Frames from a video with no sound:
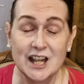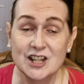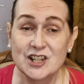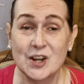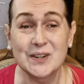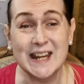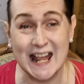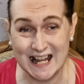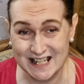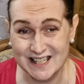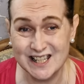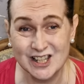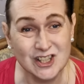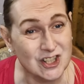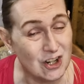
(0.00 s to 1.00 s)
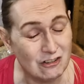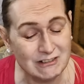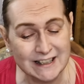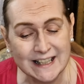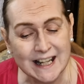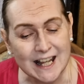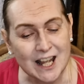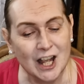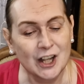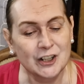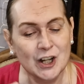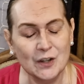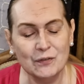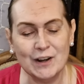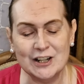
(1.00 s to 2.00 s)
So yes, sorry,
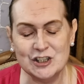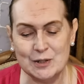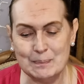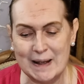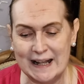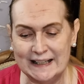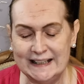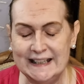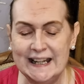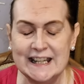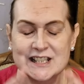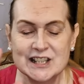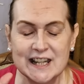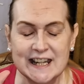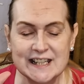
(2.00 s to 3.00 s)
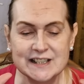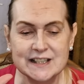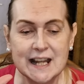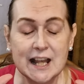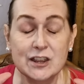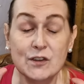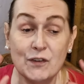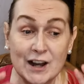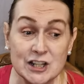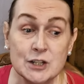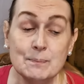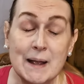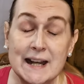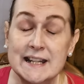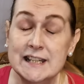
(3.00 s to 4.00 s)
no frangipani. The
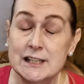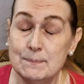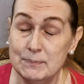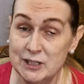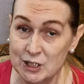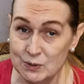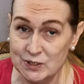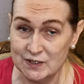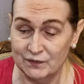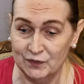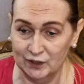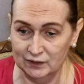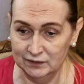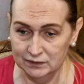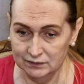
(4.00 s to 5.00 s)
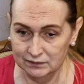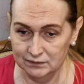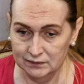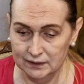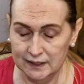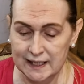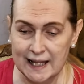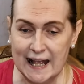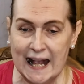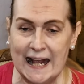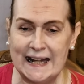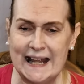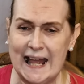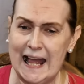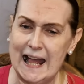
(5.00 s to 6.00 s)
frangipani is beautiful,
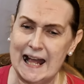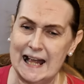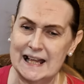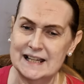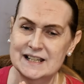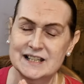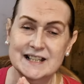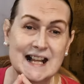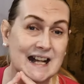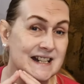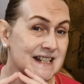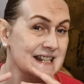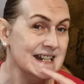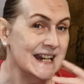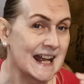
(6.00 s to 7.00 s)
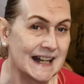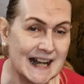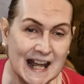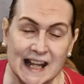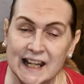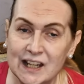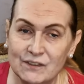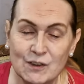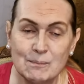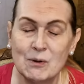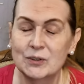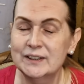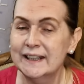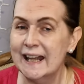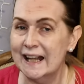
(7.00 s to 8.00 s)
and it has that DNA of the
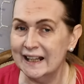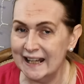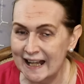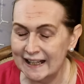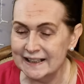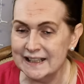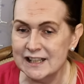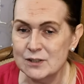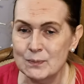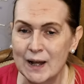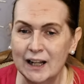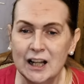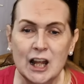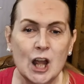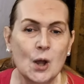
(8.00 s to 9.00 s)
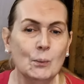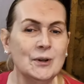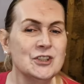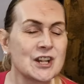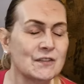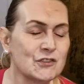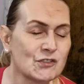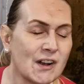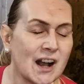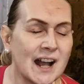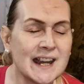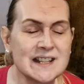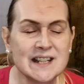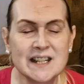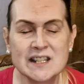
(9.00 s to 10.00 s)
Mon Guerlain as well, which I've
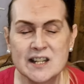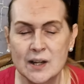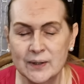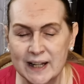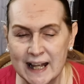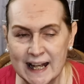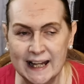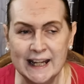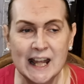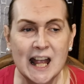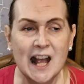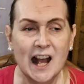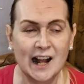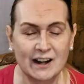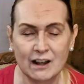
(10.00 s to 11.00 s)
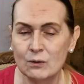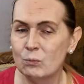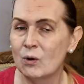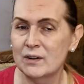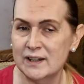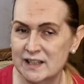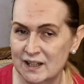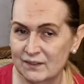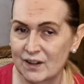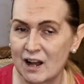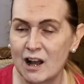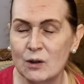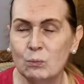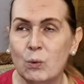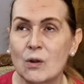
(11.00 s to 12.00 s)
tried and it's okay, and I wanted it.
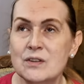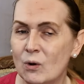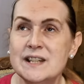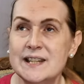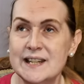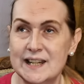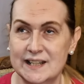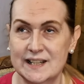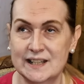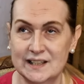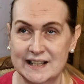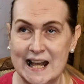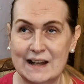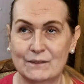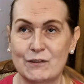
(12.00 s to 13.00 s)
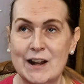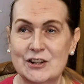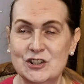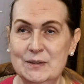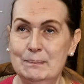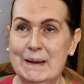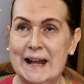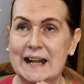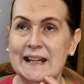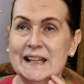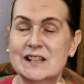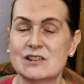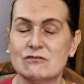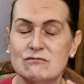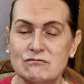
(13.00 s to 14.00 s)
I wanted it, that
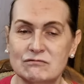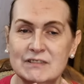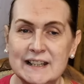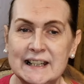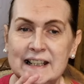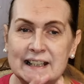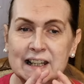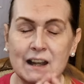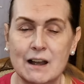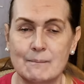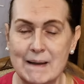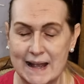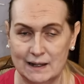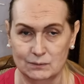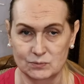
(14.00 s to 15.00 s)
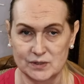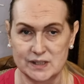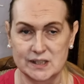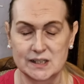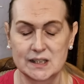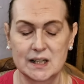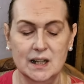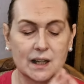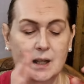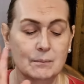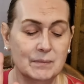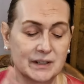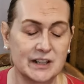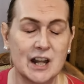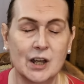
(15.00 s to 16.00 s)
frangipani, to really come out.
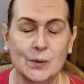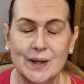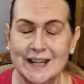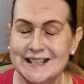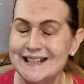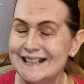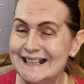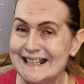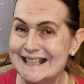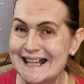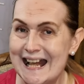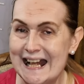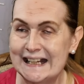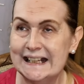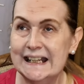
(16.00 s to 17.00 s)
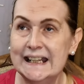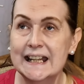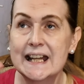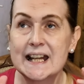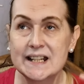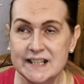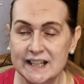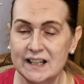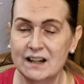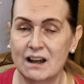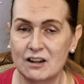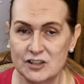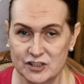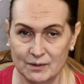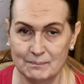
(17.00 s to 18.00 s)
But no, it didn't, sadly. It didn't
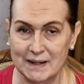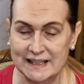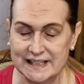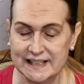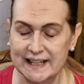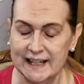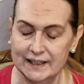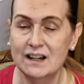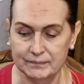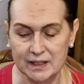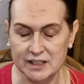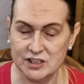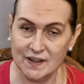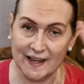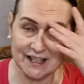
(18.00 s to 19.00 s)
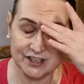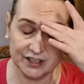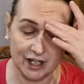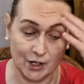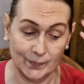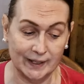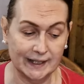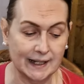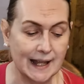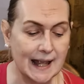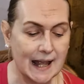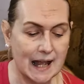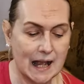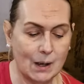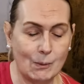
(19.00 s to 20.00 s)
last on my skin. So that's going.
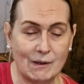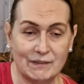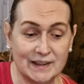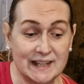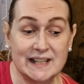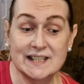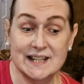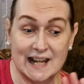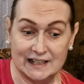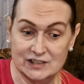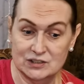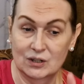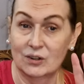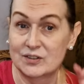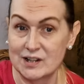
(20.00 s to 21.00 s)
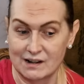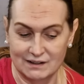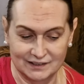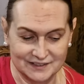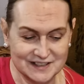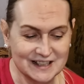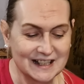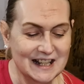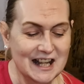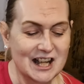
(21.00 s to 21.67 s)
However, these next lot aren't.